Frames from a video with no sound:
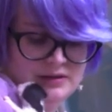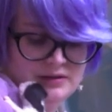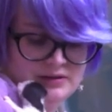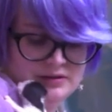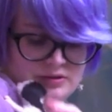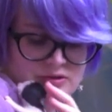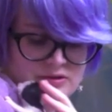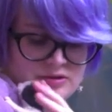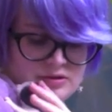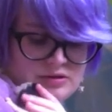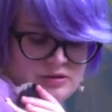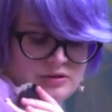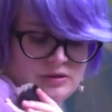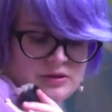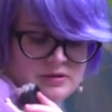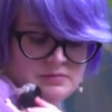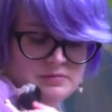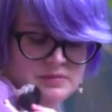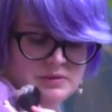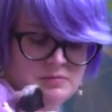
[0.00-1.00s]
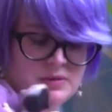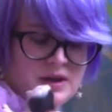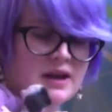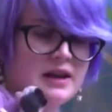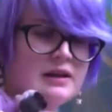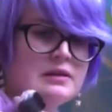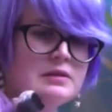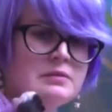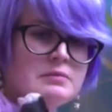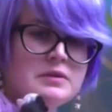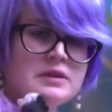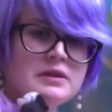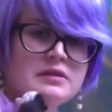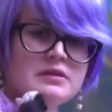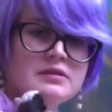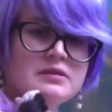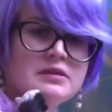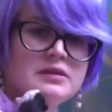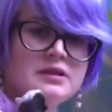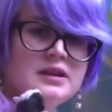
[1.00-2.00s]
stroke them and pet them and
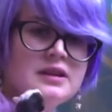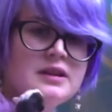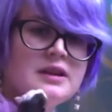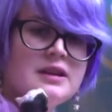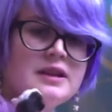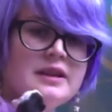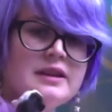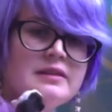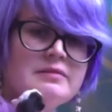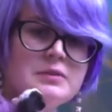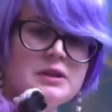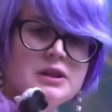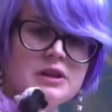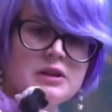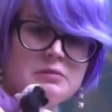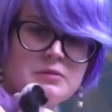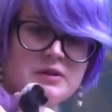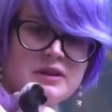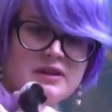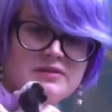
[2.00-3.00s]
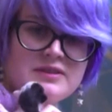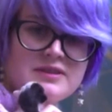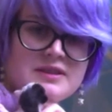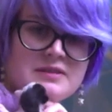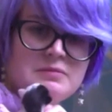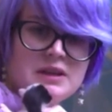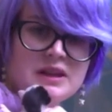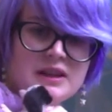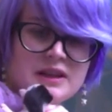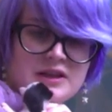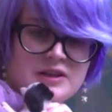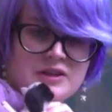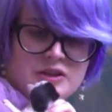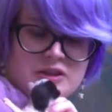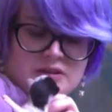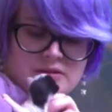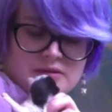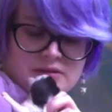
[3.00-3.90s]
give them a little bit of stimulation,